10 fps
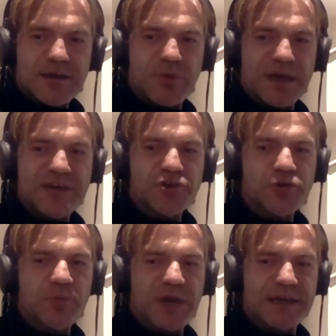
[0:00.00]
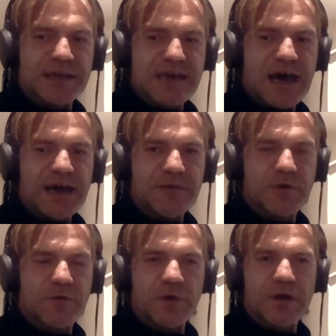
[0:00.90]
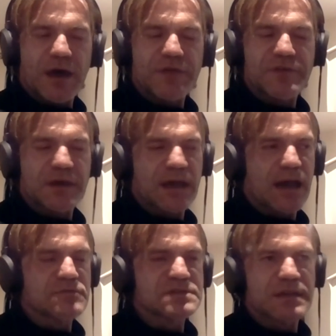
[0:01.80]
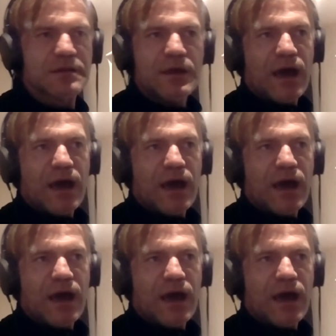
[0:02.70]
The players you don't play on a Saturday, we, I think I was in,